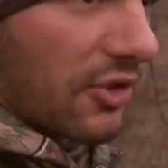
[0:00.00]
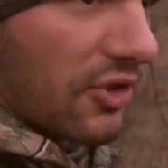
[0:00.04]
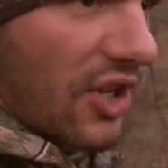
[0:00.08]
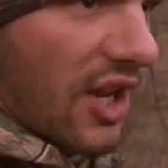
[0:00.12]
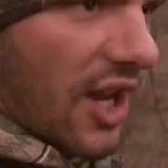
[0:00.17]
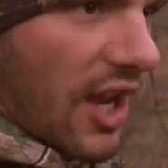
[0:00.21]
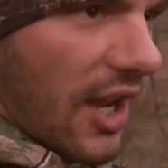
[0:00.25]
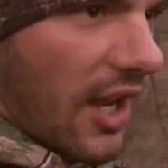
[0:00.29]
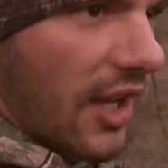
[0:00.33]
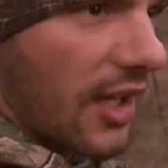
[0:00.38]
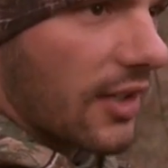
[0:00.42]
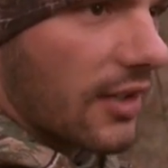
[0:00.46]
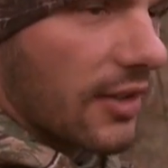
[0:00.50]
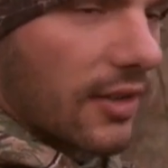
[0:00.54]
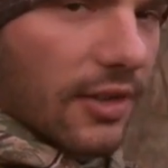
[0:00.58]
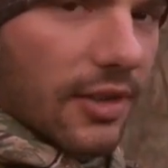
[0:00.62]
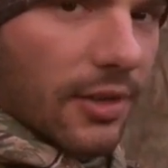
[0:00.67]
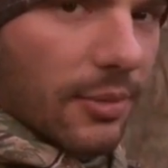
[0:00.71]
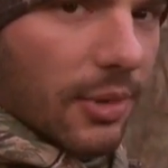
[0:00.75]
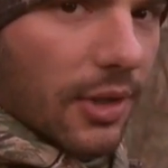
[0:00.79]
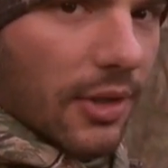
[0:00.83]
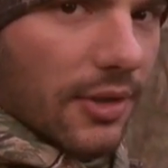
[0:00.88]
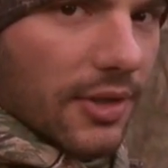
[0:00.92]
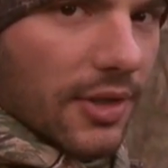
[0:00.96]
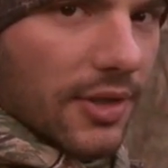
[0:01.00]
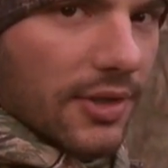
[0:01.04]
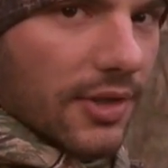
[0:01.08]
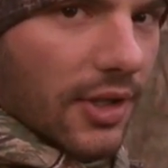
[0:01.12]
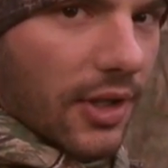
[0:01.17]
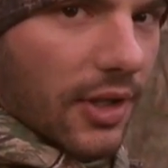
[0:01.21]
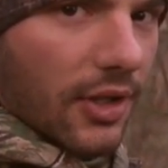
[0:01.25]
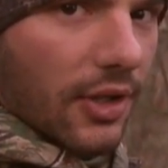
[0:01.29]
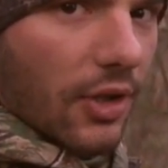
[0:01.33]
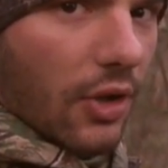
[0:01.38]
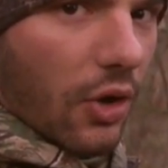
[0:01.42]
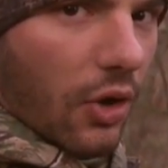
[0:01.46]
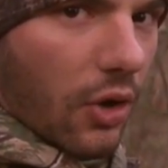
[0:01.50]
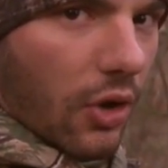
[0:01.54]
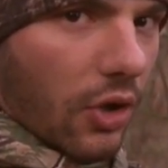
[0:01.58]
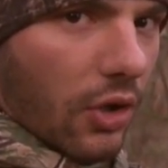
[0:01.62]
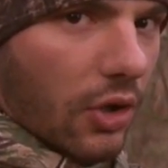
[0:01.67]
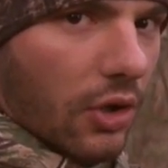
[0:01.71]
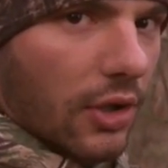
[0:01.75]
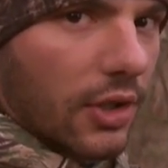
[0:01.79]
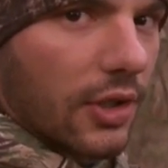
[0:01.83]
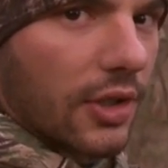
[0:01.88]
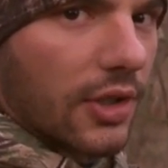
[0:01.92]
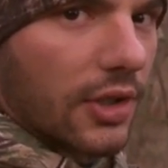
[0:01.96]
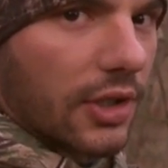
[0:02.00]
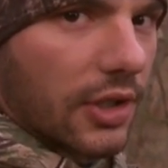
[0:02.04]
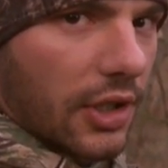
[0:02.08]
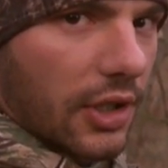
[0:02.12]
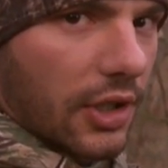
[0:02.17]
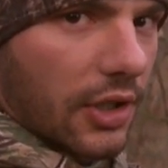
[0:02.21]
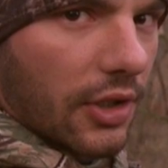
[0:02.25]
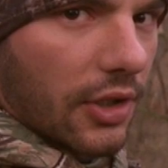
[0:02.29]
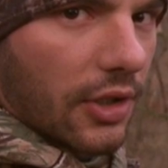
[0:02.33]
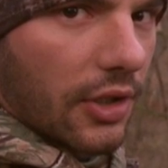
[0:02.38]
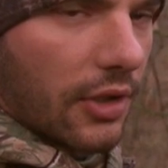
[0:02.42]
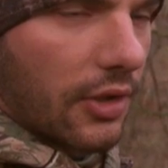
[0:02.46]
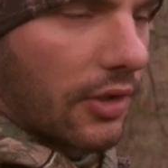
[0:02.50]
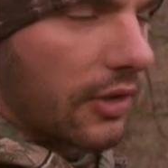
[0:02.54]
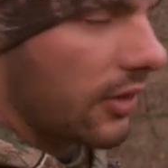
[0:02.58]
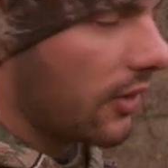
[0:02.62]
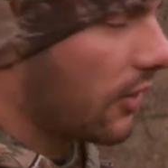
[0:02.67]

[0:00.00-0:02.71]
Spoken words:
jacked about this hunt all year.